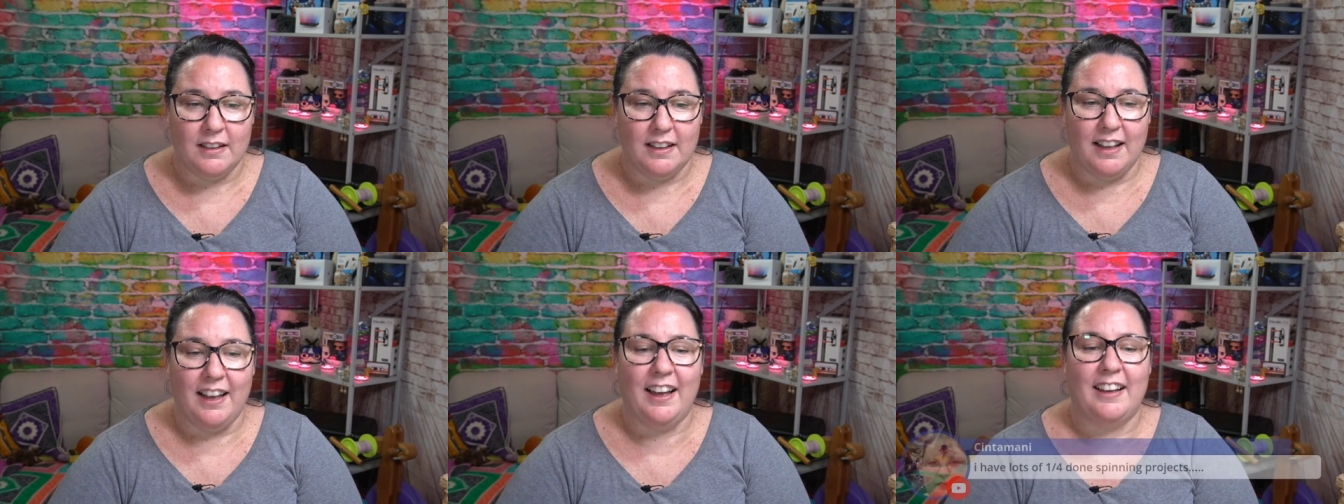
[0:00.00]

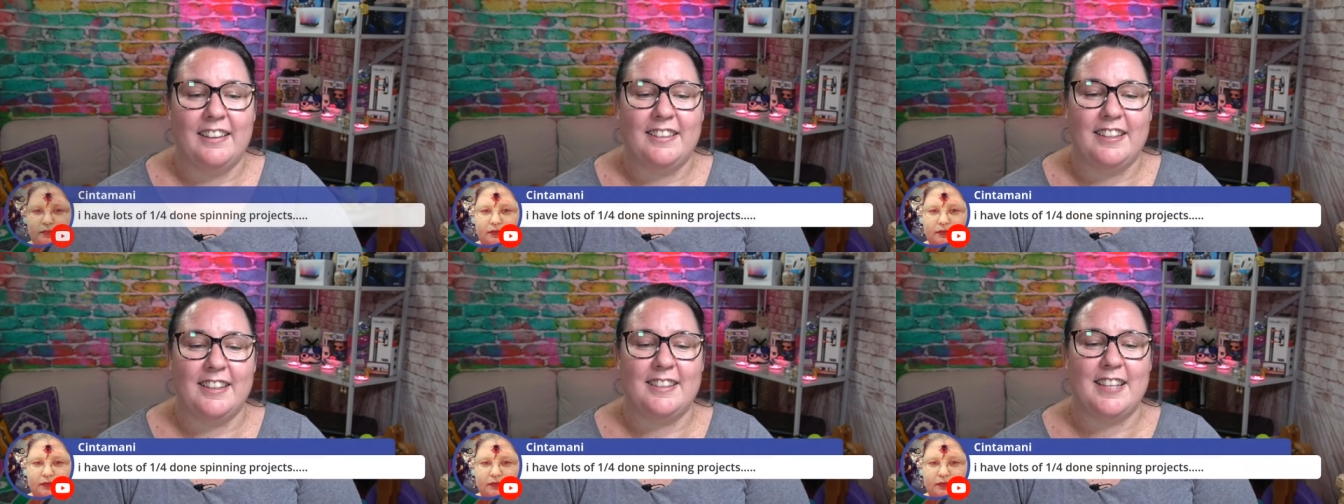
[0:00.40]

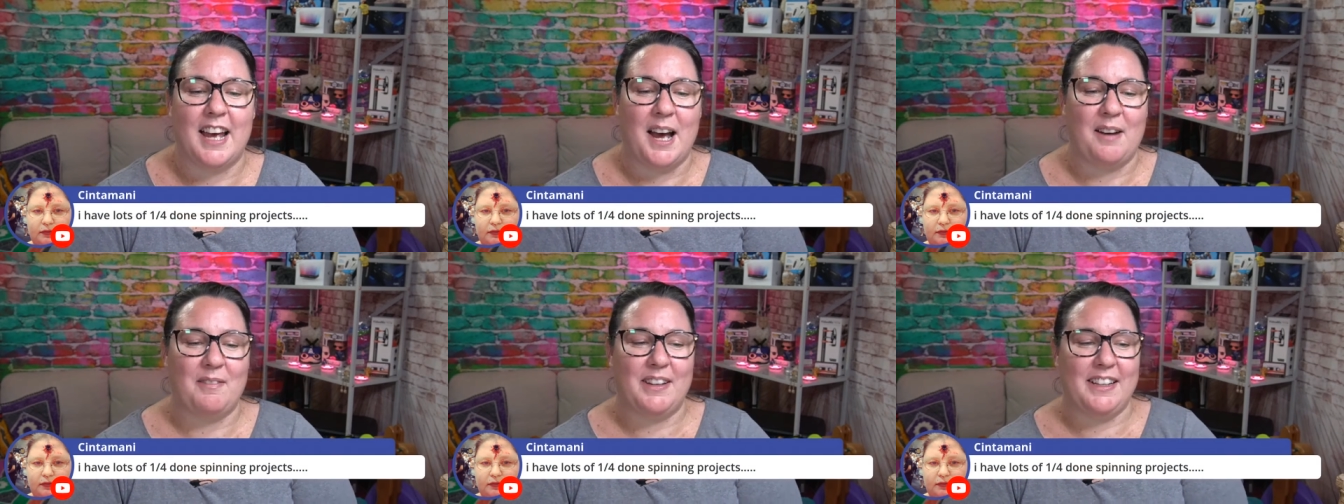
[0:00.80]

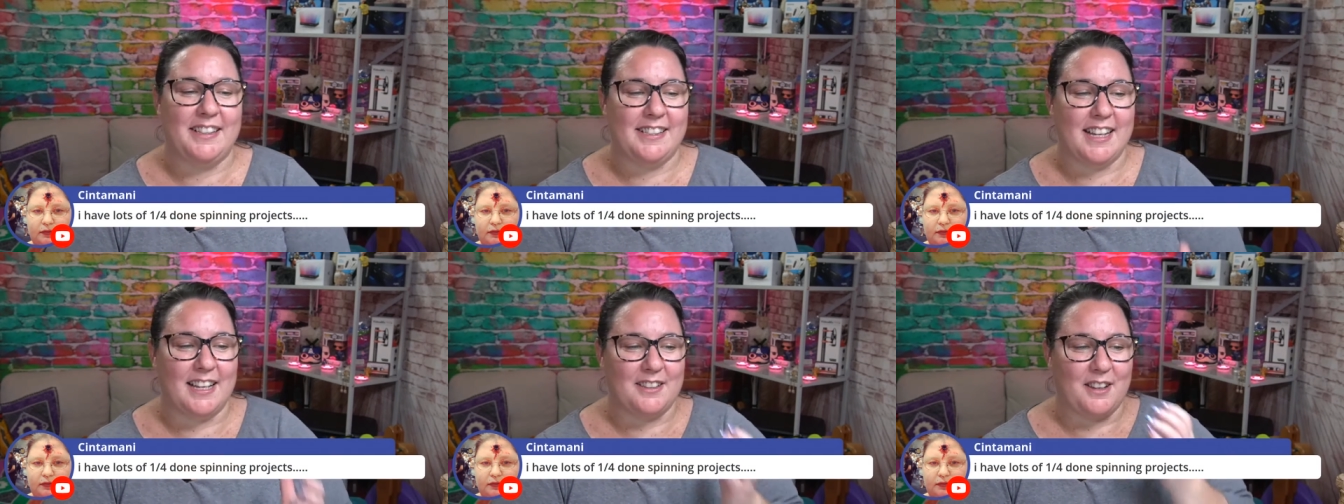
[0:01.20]
Chintamani
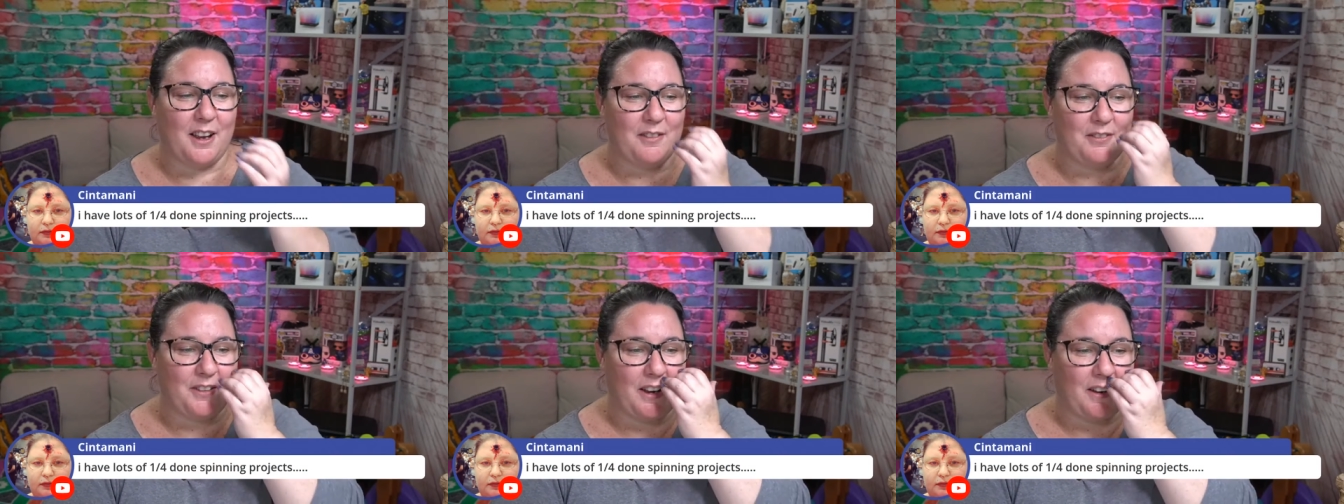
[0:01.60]
says, I've,